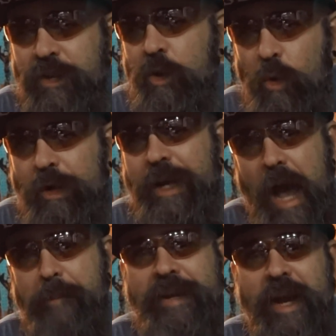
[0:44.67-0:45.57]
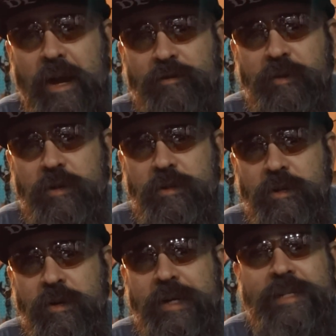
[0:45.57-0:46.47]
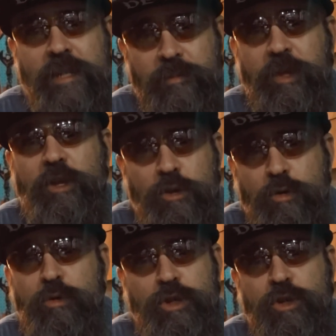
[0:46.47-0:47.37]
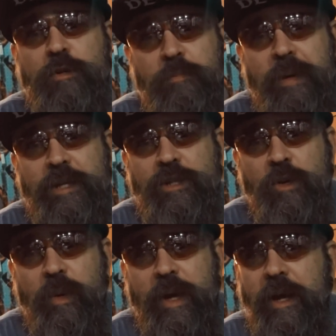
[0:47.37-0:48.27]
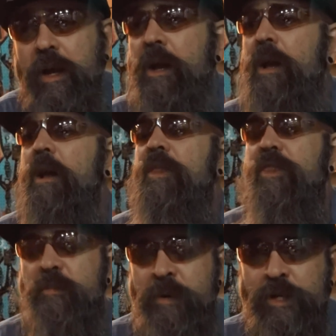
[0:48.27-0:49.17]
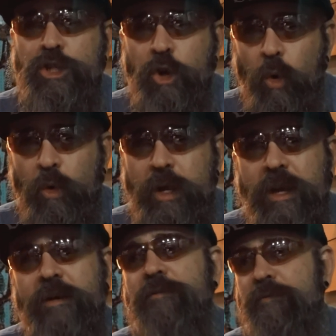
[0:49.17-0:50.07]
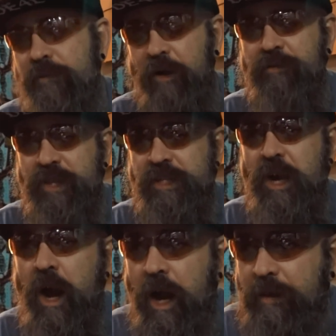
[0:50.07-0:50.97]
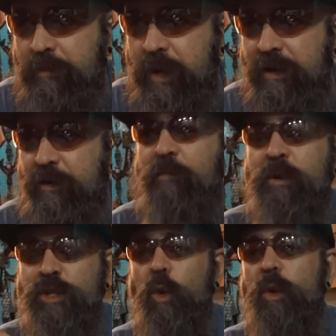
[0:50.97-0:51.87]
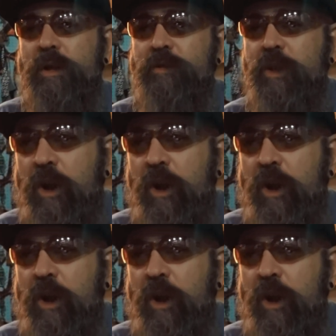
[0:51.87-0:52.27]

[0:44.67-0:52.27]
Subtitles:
your cabin air filter is something you should be doing the majority of the time, or majority of the